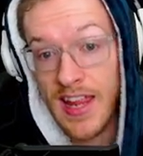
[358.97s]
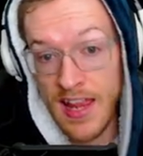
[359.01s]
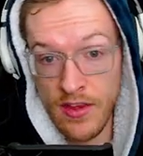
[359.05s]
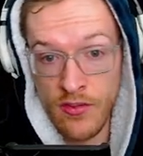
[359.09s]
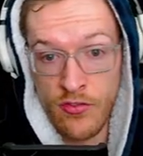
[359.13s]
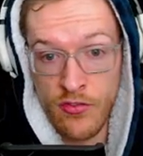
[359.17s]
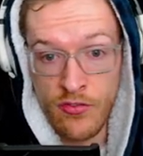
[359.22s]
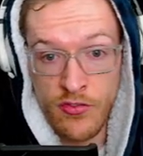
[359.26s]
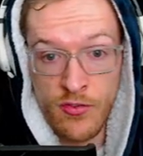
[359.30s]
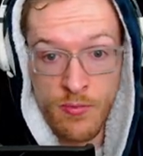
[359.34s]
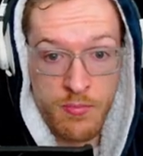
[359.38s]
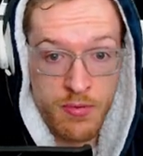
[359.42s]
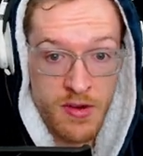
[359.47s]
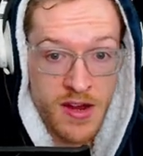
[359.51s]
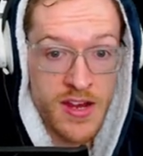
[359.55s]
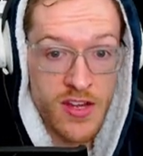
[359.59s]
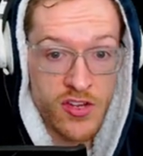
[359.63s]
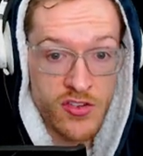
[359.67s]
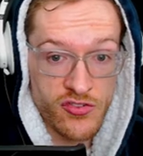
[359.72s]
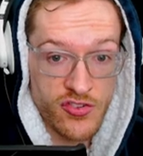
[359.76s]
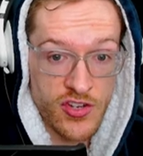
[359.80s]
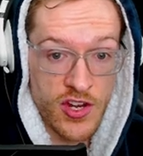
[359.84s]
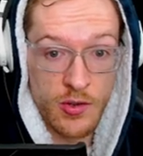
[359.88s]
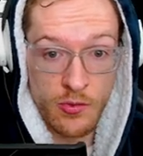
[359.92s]
is to break
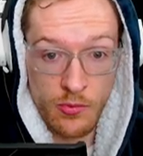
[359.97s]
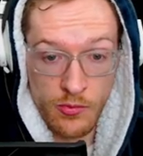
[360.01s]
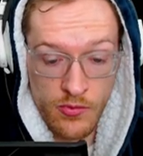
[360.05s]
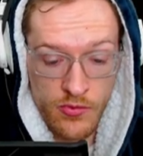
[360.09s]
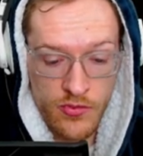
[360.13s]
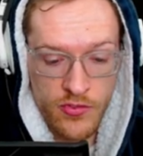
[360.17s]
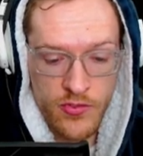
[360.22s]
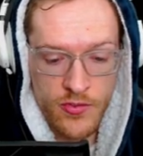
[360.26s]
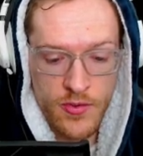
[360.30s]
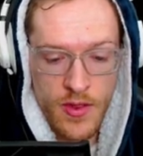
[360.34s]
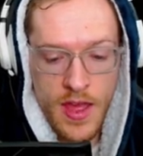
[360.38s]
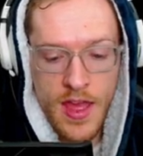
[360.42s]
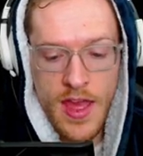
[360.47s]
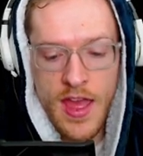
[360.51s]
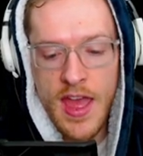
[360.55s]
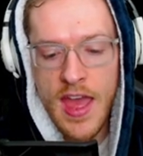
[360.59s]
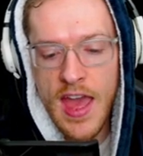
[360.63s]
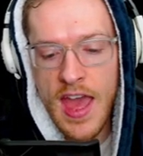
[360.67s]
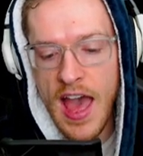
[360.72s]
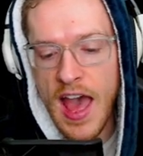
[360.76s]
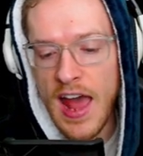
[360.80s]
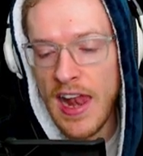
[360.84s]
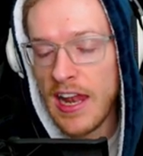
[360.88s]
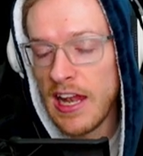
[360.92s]
shields.
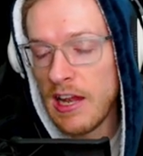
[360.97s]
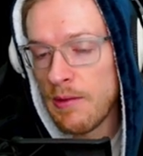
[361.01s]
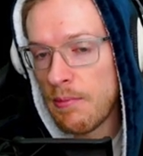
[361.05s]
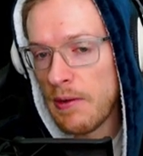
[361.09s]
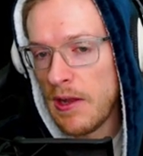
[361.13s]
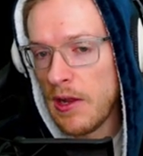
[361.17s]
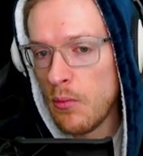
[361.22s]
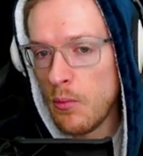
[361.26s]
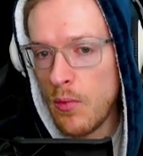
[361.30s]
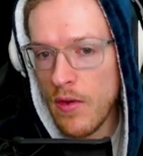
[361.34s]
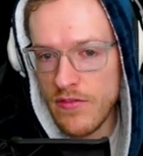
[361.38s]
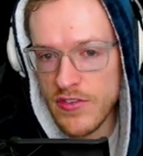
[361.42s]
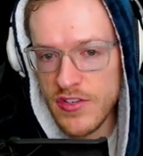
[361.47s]
And anybody with a